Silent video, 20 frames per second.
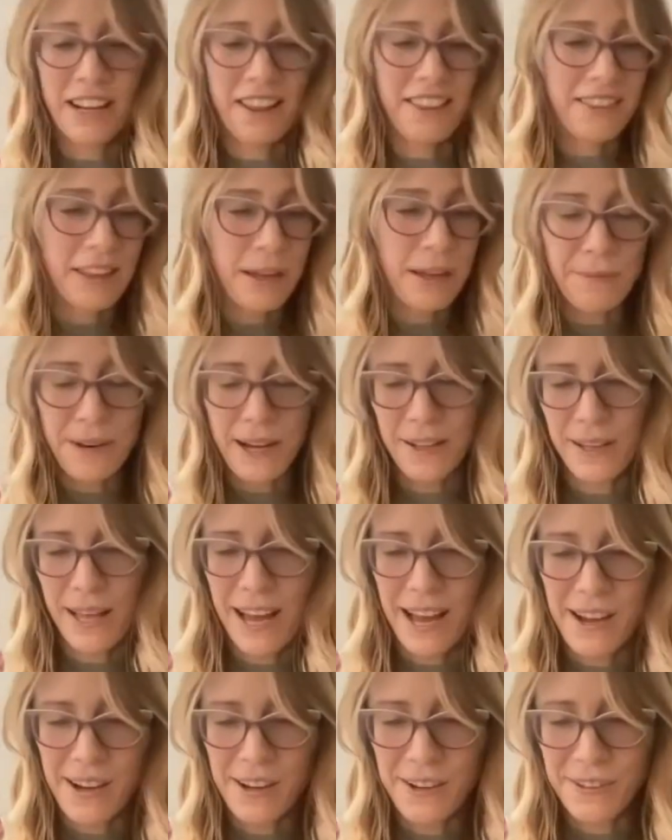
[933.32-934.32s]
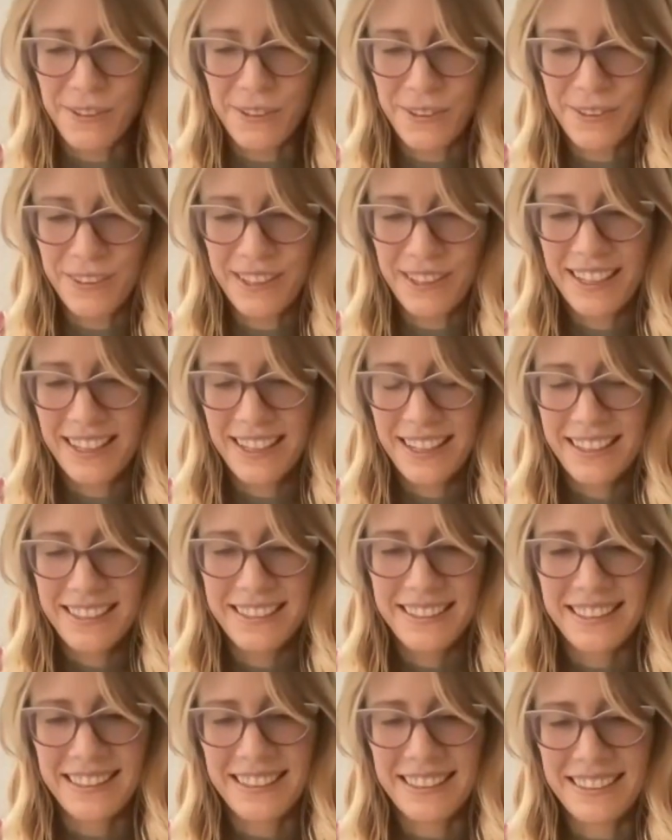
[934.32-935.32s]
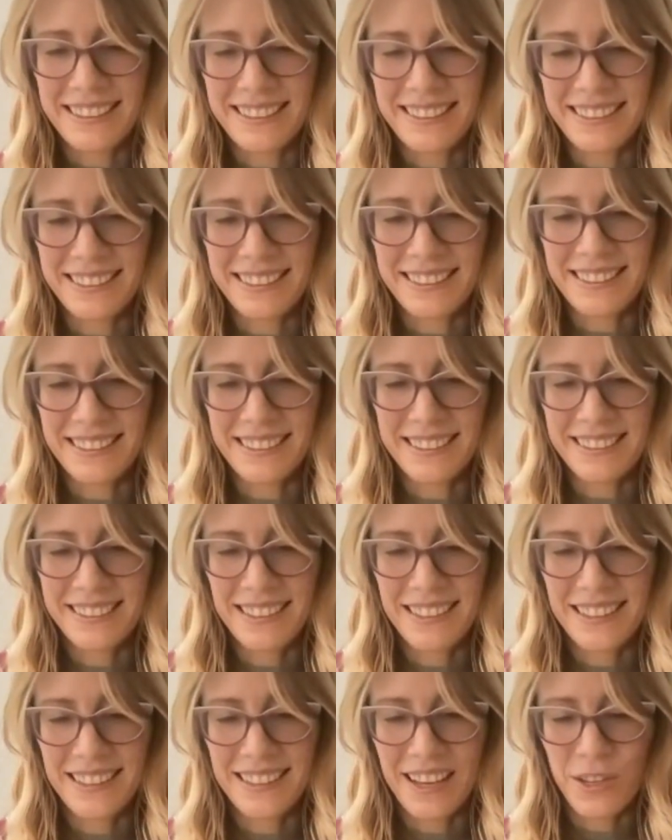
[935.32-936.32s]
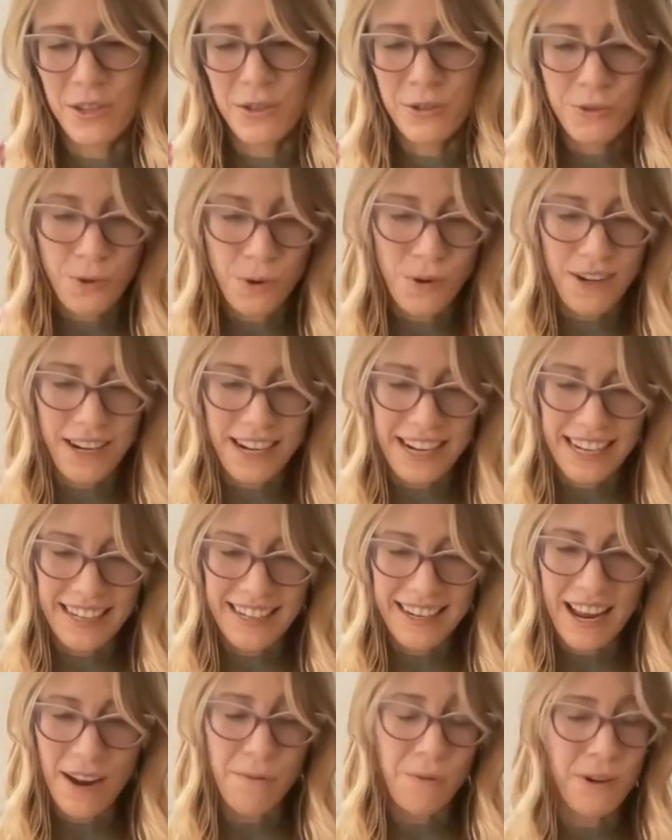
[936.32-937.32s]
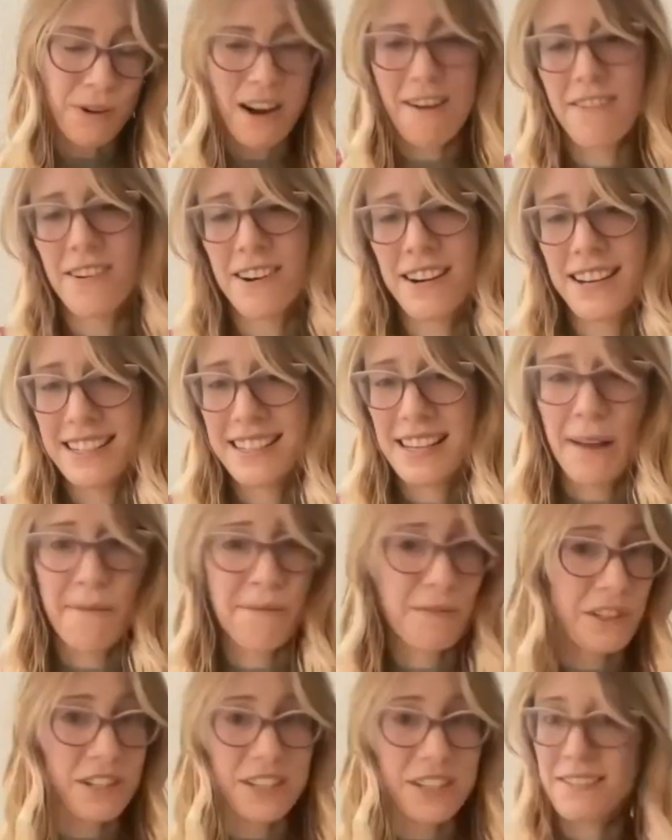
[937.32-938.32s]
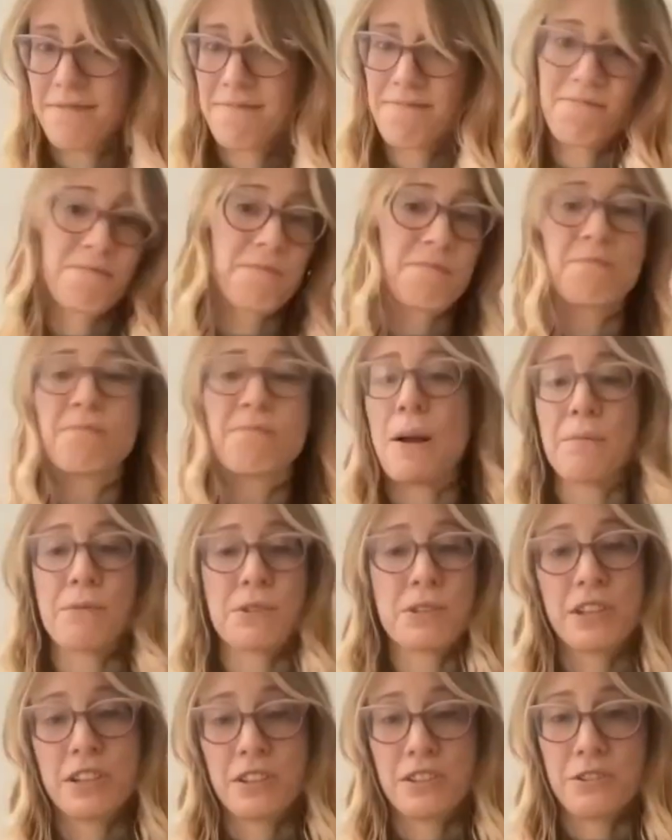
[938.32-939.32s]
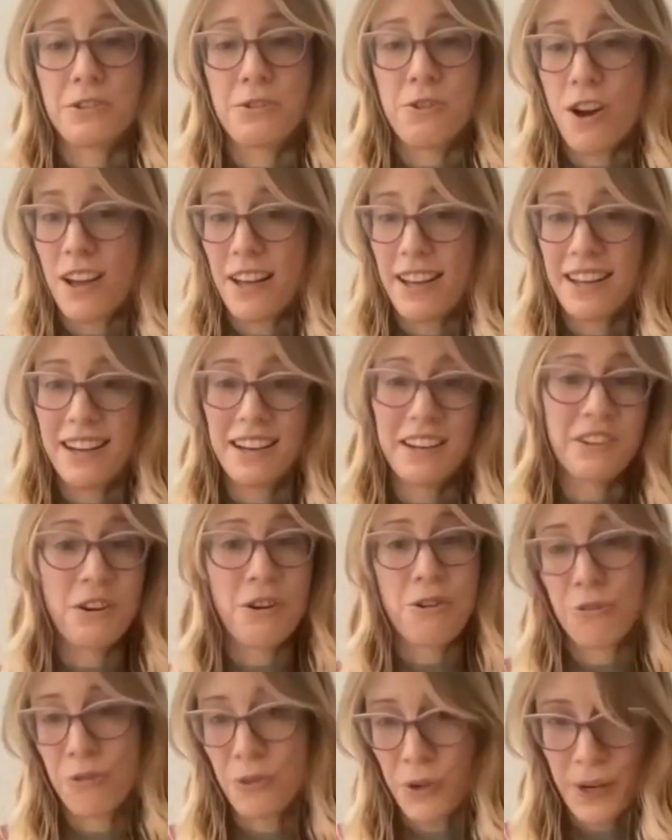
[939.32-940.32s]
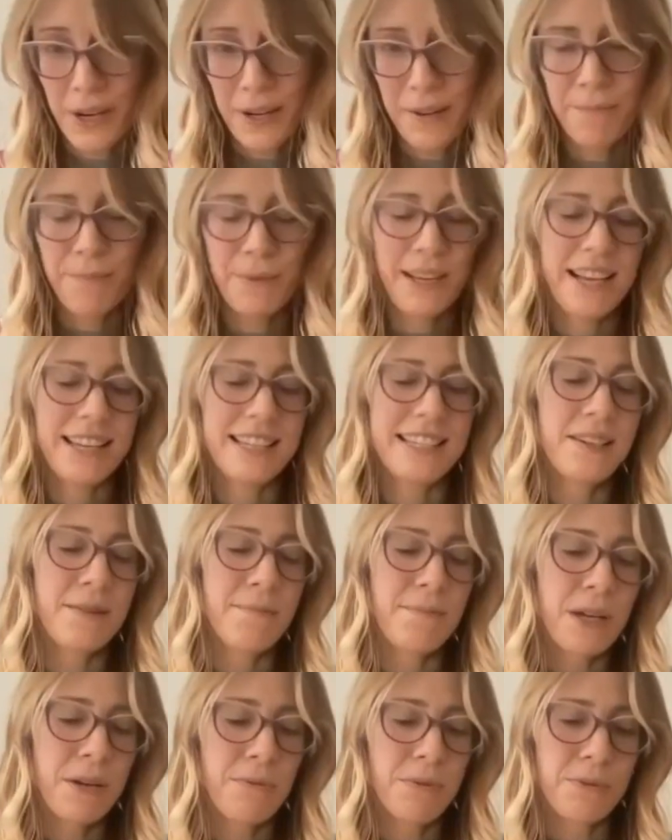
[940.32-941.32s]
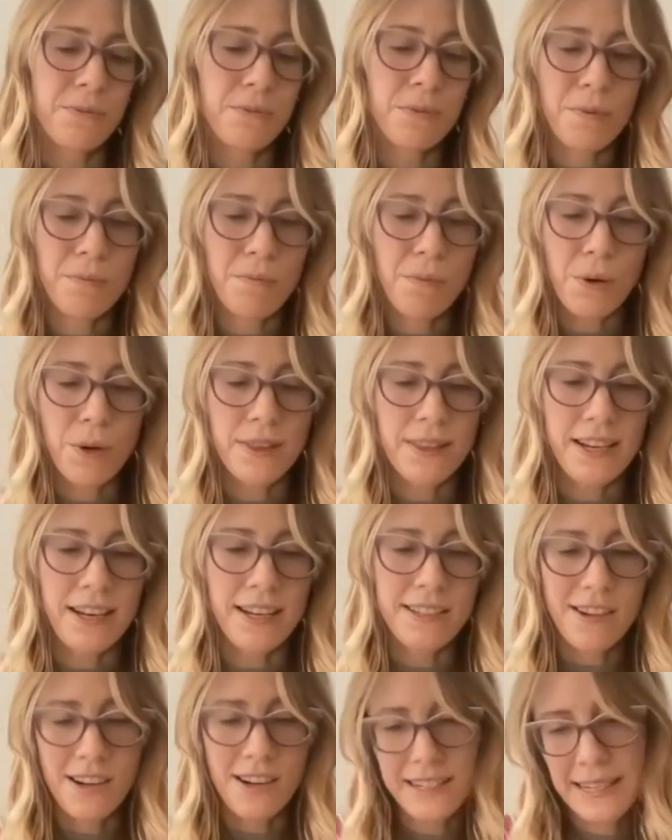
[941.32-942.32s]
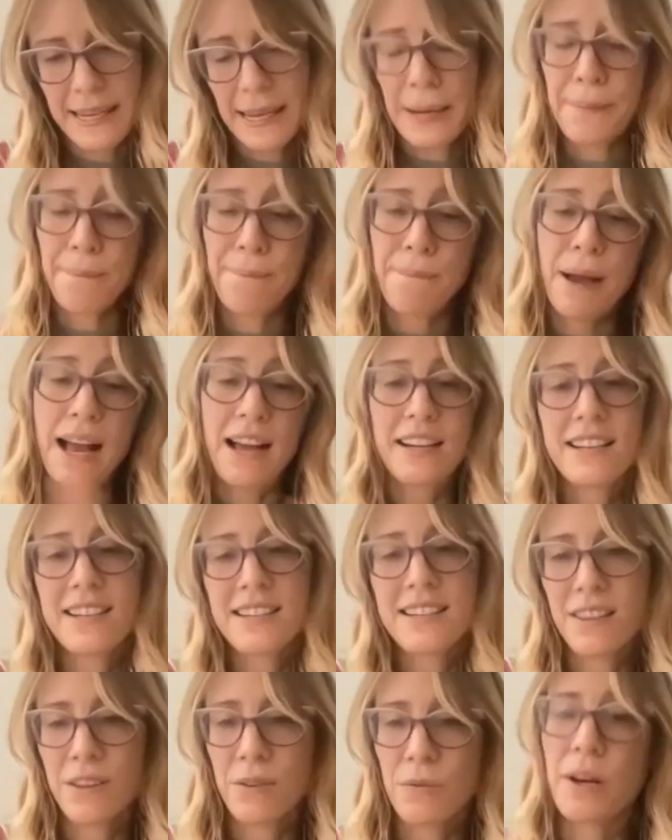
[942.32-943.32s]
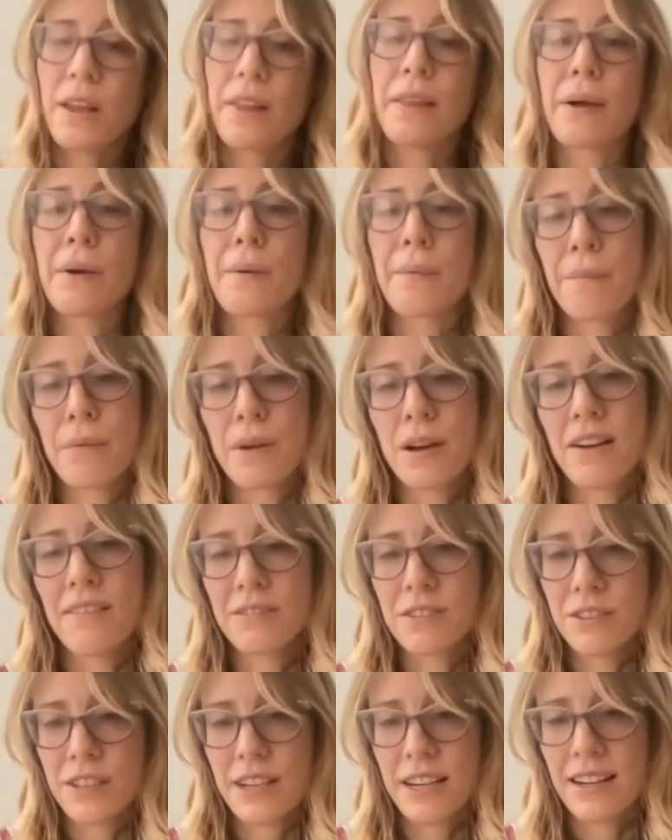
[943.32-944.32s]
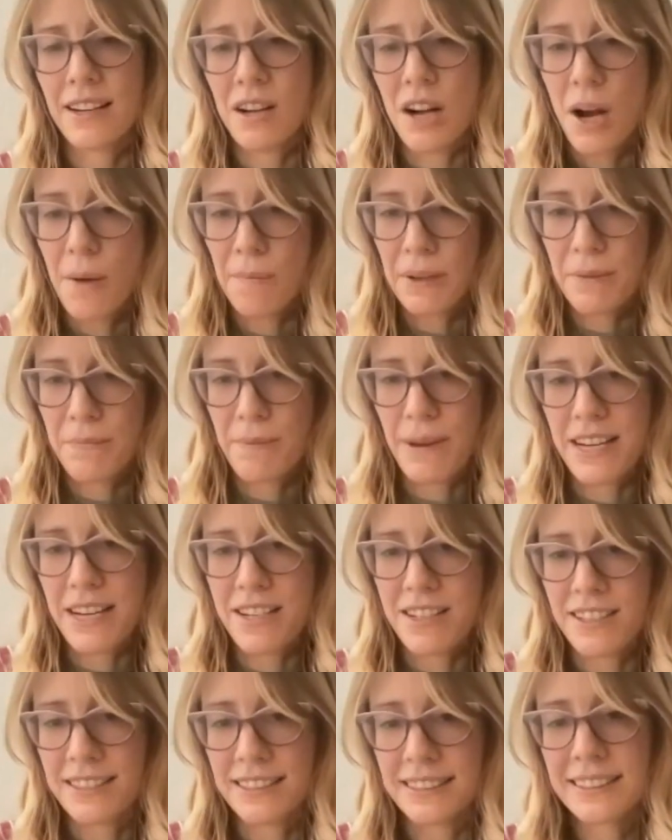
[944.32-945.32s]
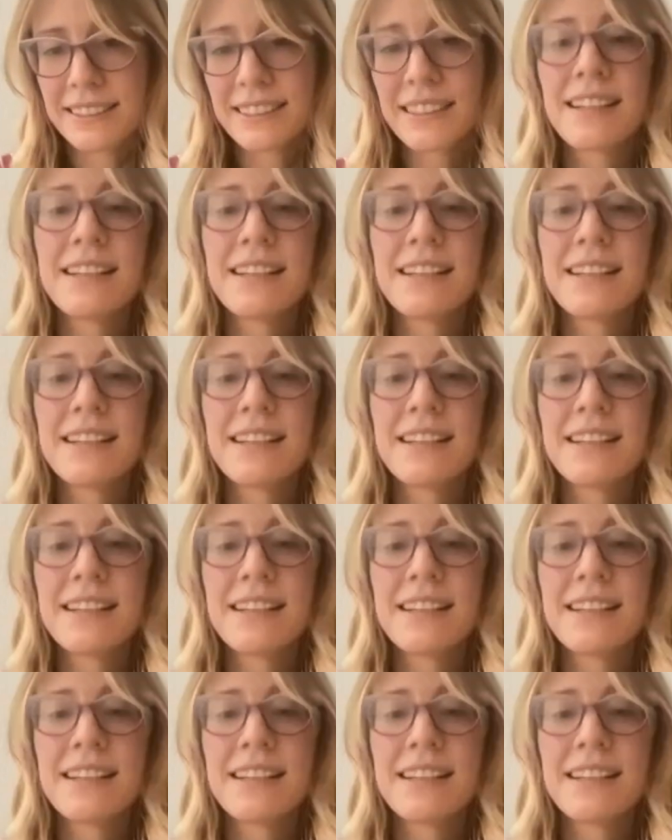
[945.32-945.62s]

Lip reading: thumbnail out a story, and whatever it is, I'm just going to draw it and go for it, because to me it was more important that I started getting back into the rhythm of creating comic pages.